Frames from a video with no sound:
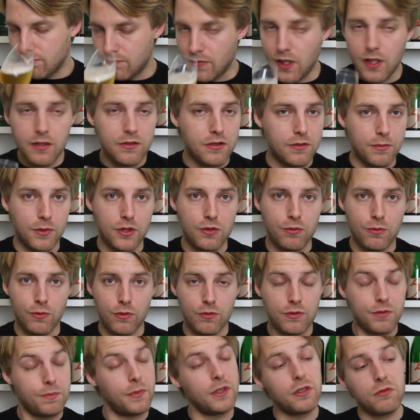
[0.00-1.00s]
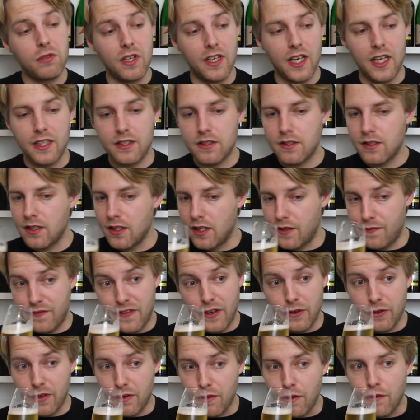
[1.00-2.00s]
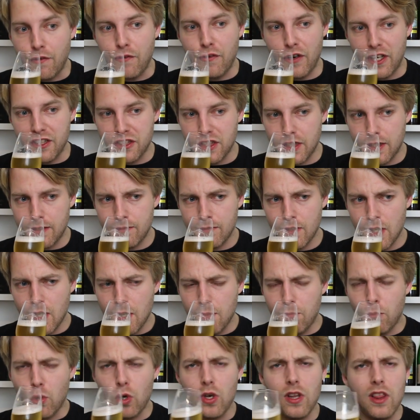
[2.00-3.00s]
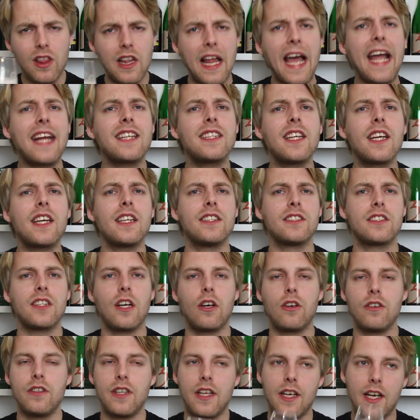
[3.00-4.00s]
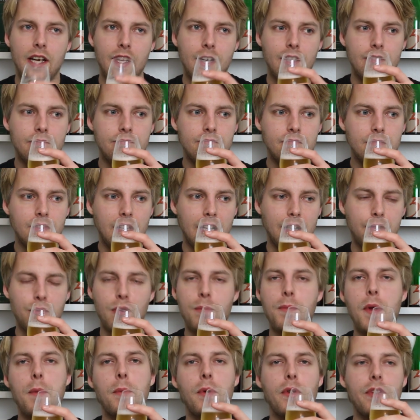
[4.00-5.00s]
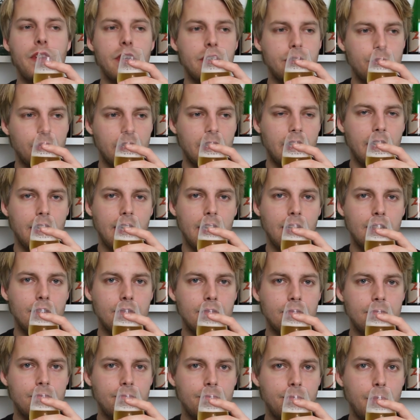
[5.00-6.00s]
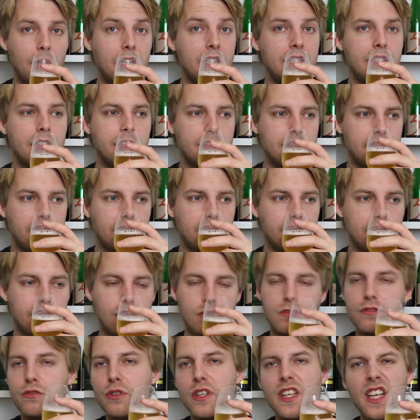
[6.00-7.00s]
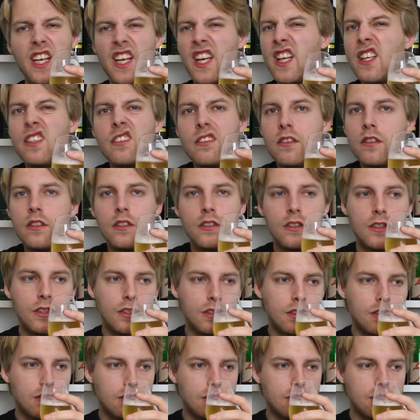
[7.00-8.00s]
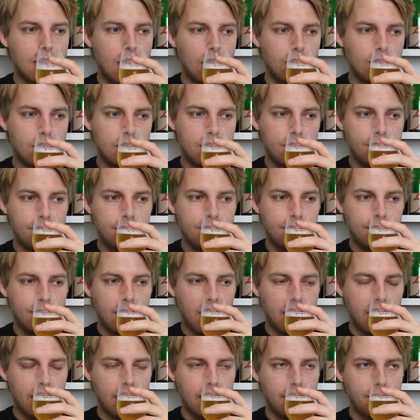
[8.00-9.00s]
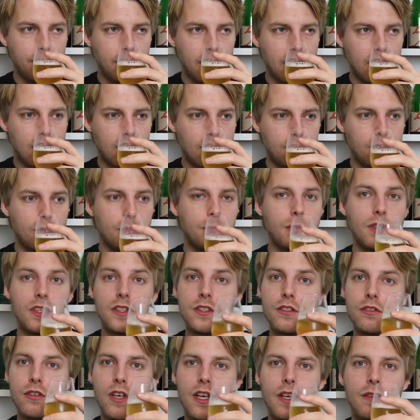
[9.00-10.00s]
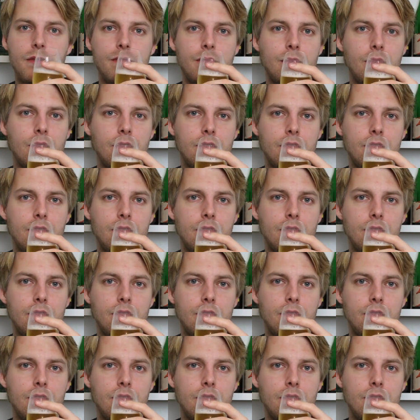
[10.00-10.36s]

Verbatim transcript: Mm, smells smells quite nice. Uh, very refreshing. More lactic and sour than I like remember they're drinking in Berliner series or drinking in sours. I think they've made a couple, but let's try it.